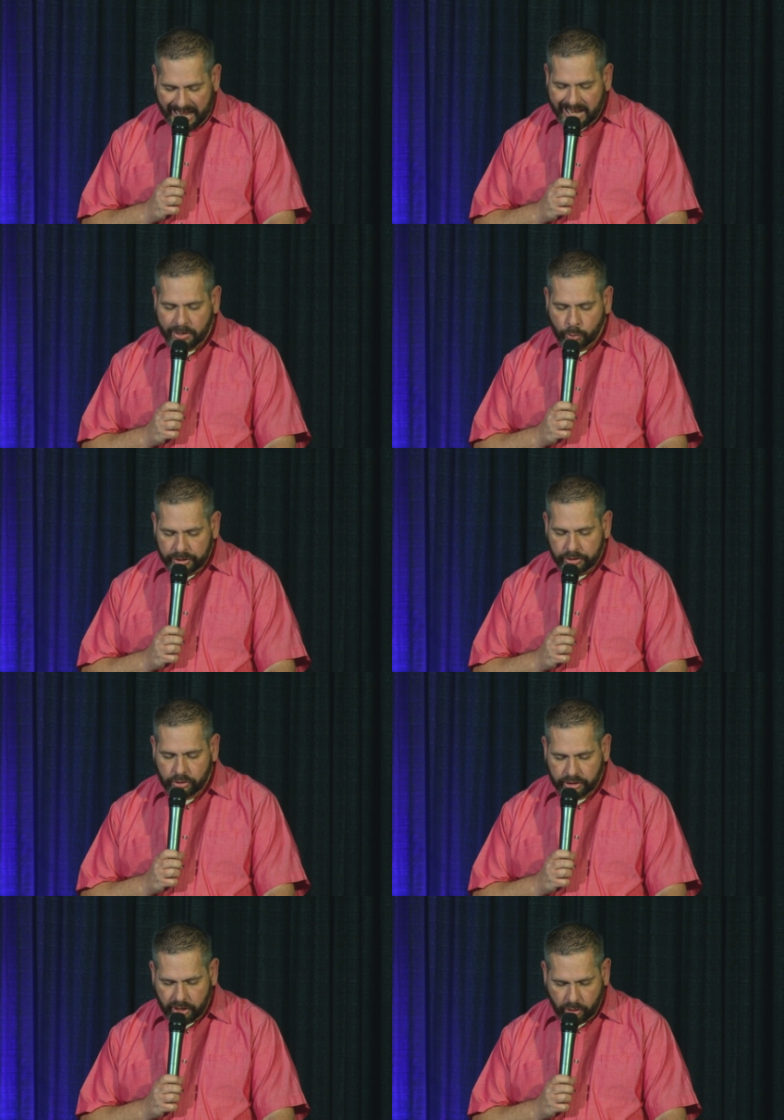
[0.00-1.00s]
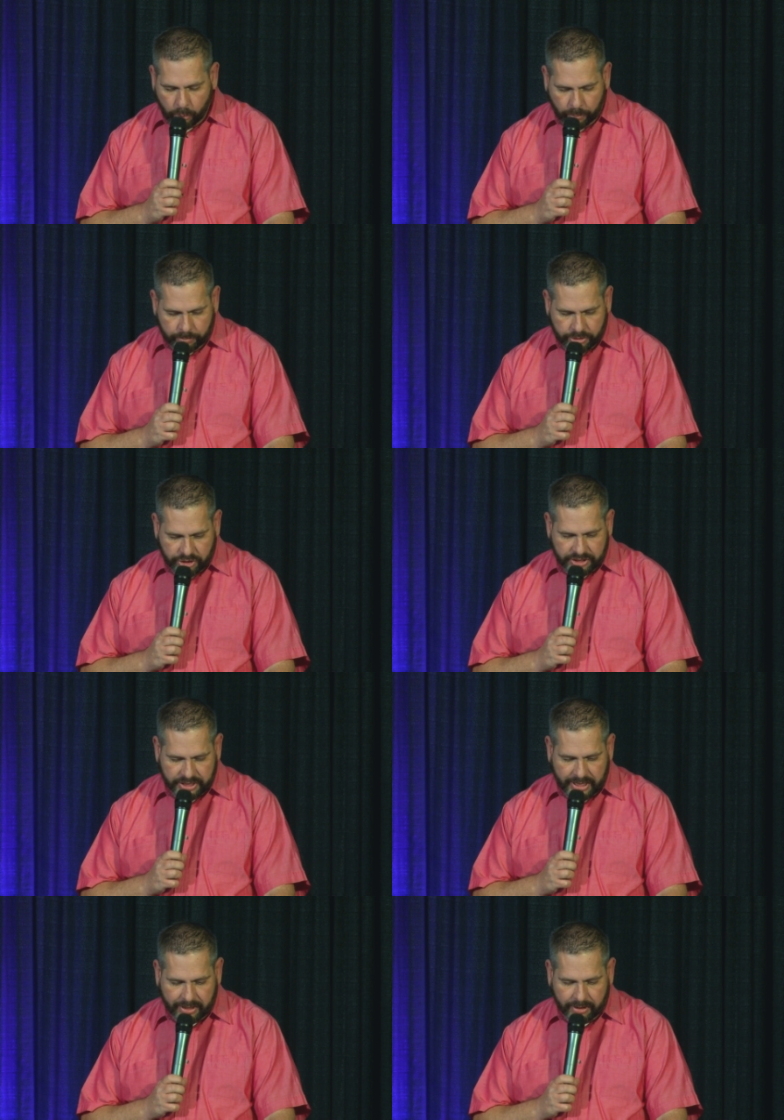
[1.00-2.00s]
I will go, she
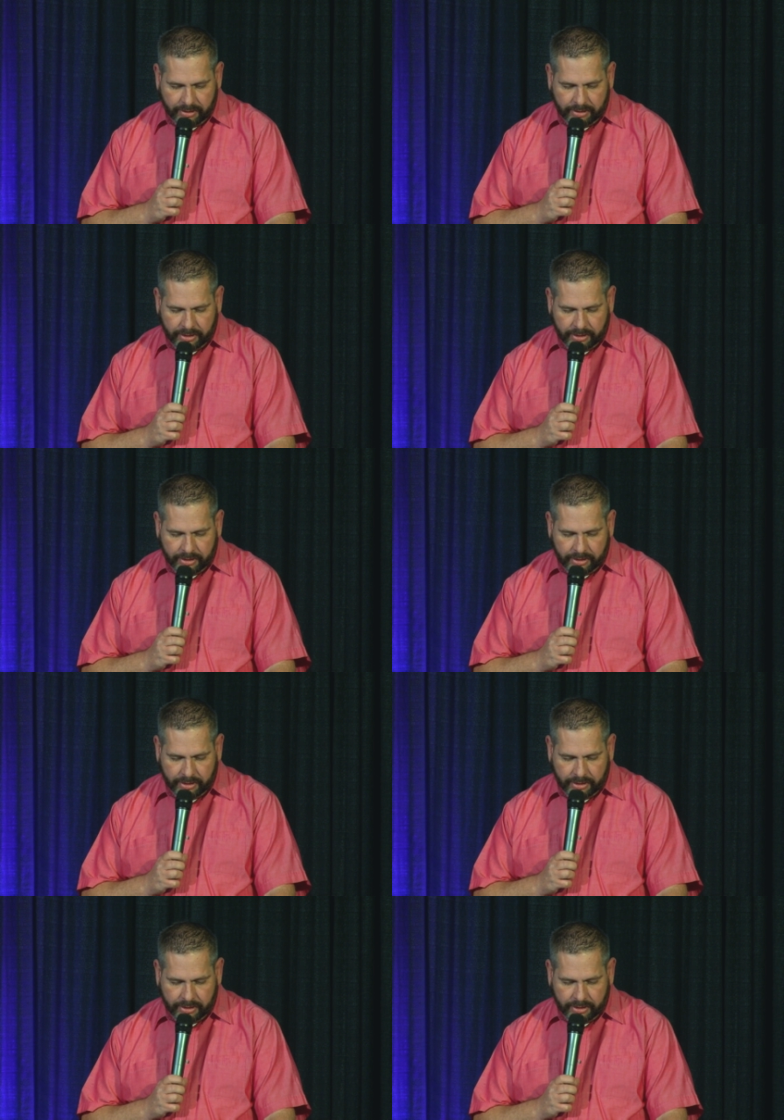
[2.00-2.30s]
said.